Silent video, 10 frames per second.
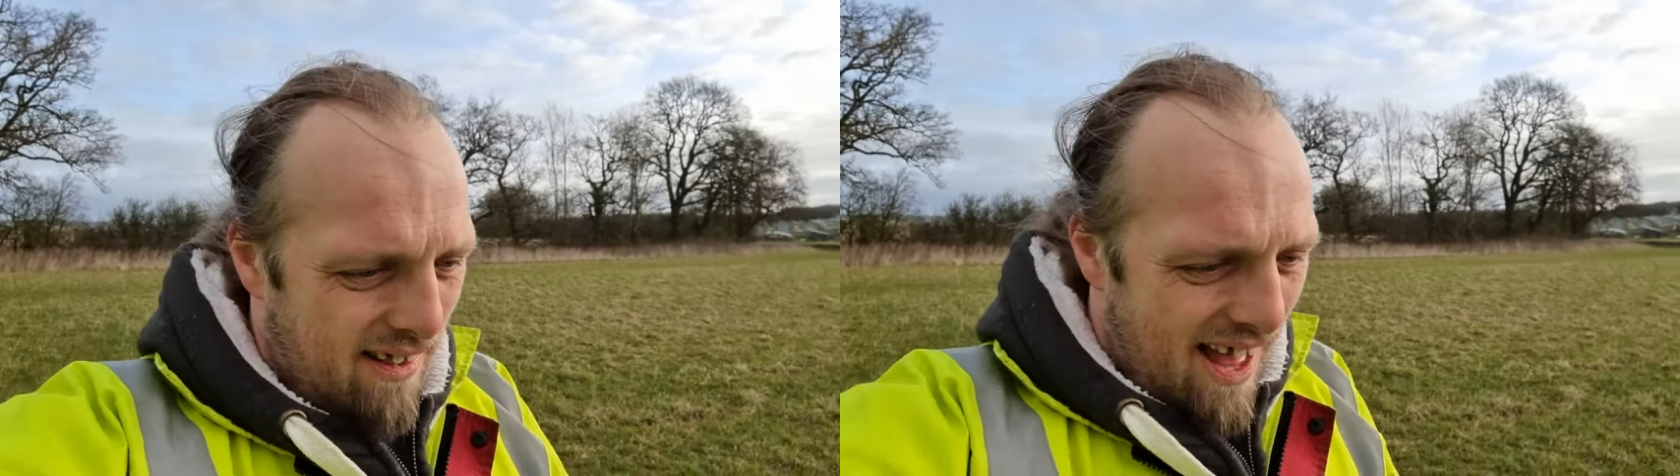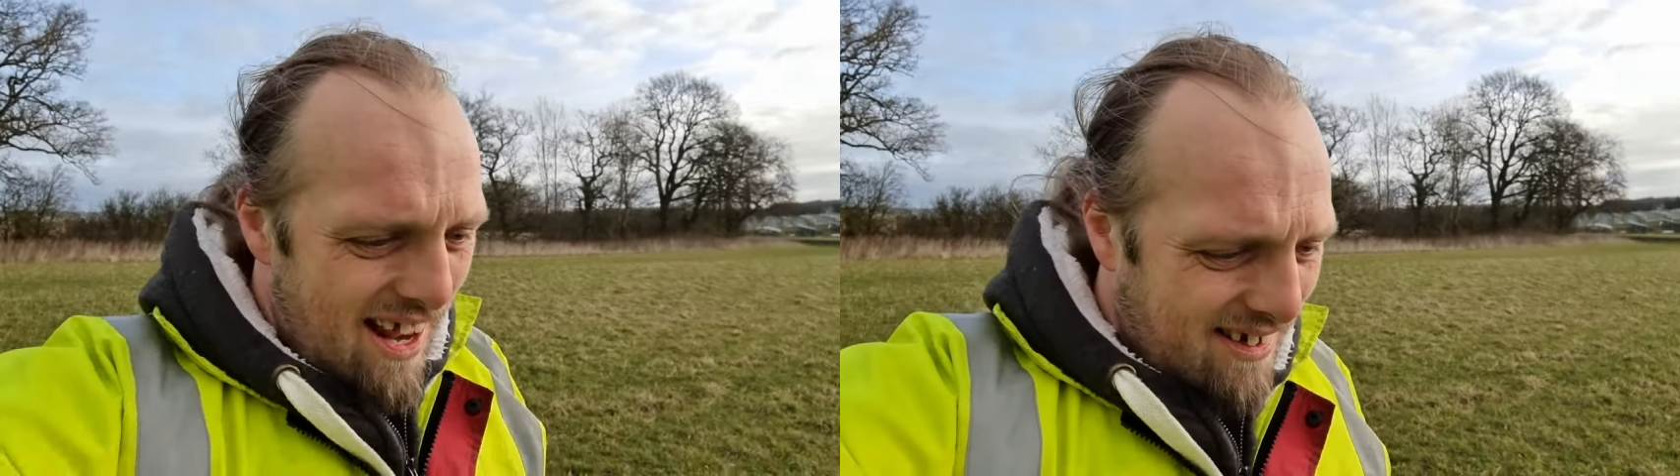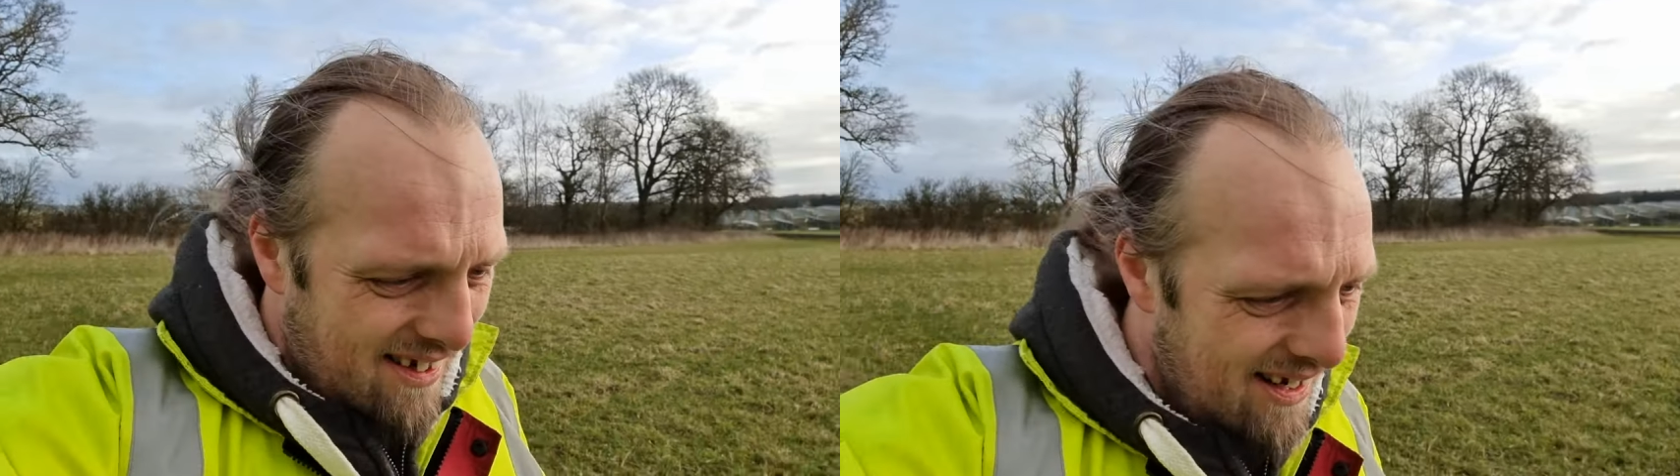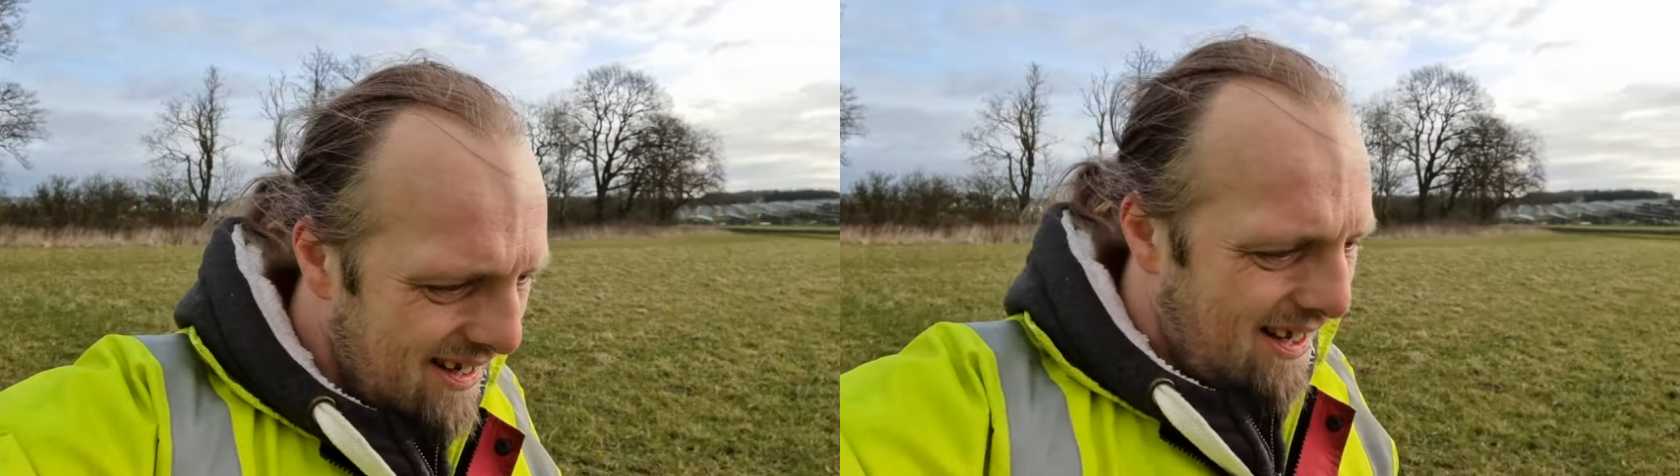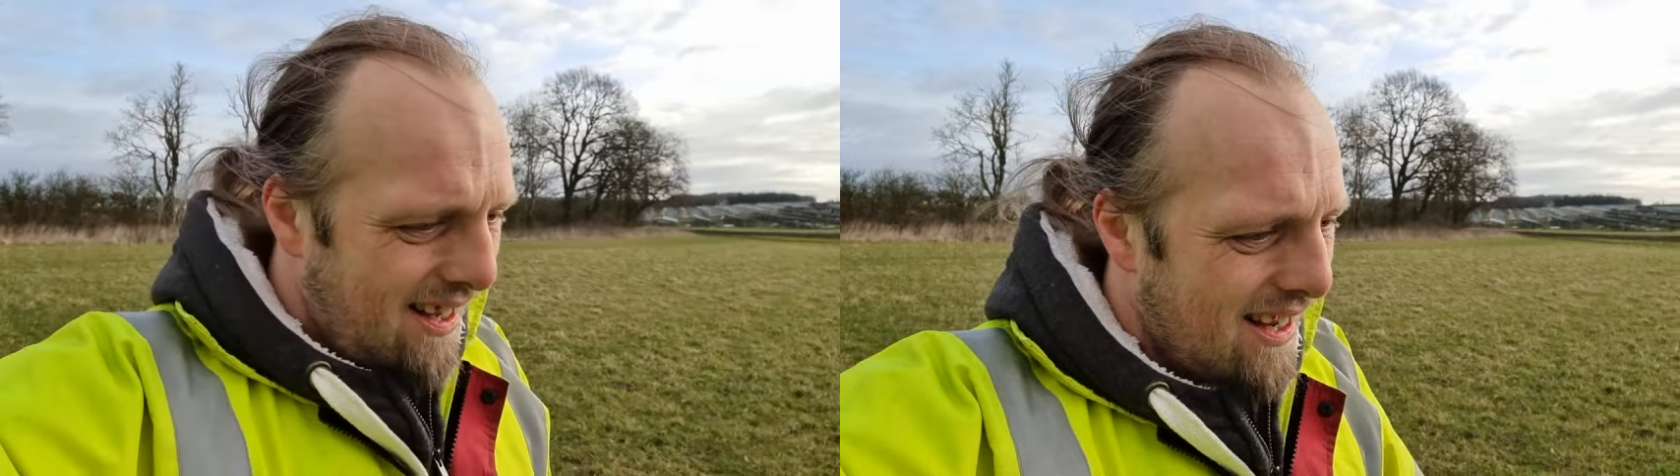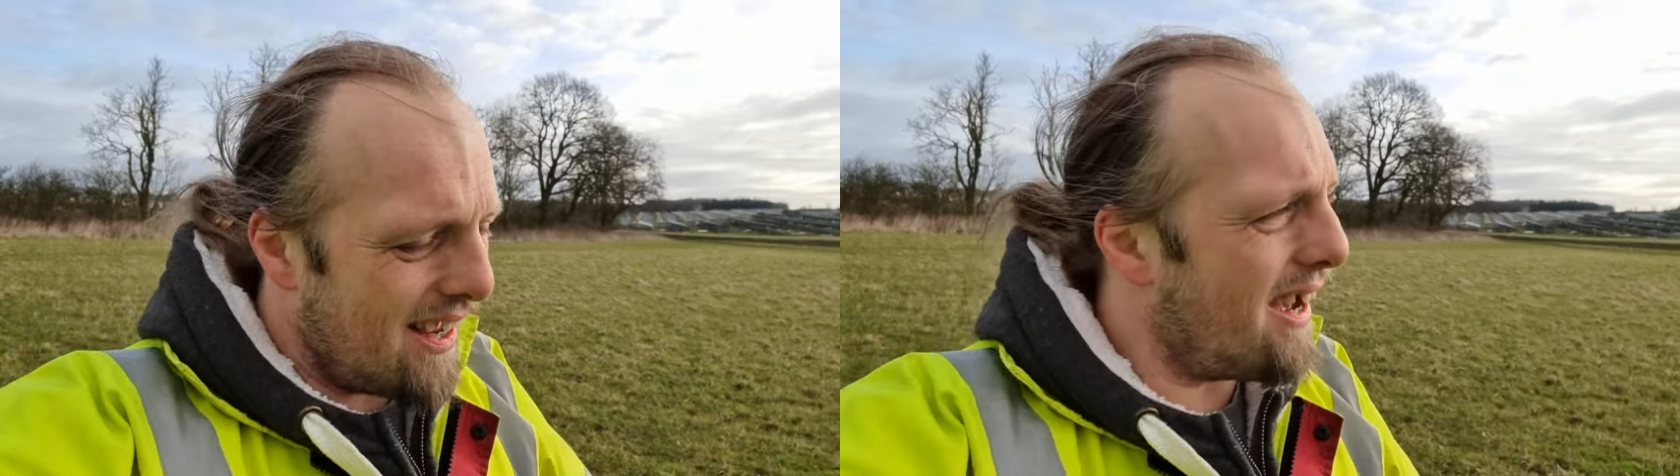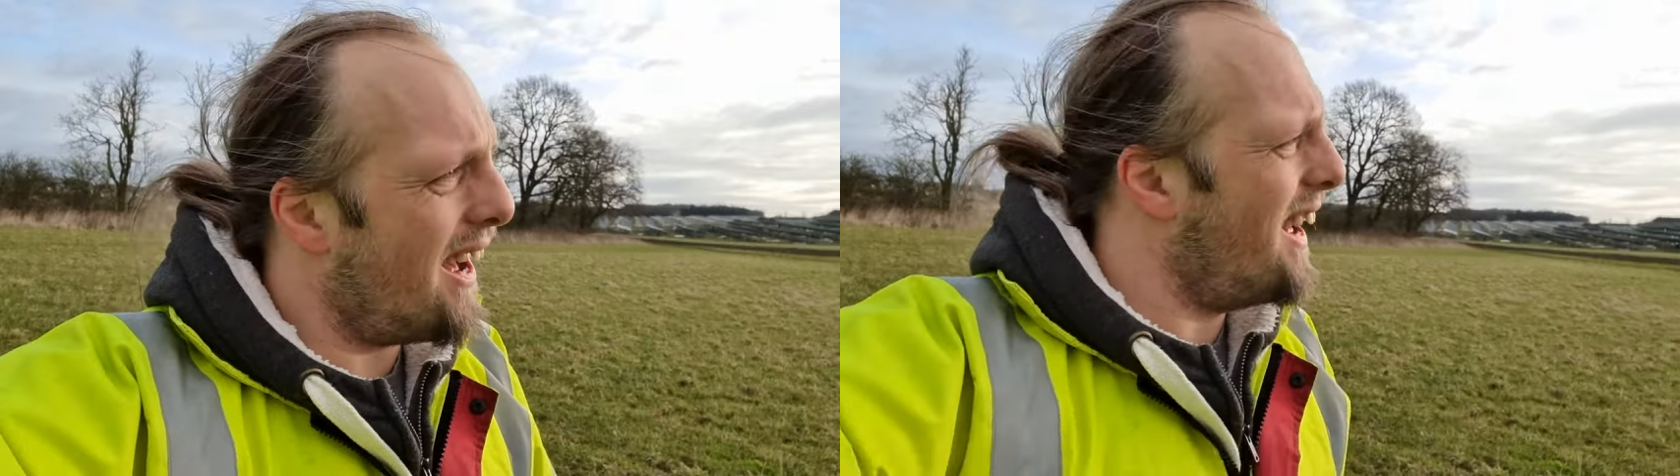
that. I, uh...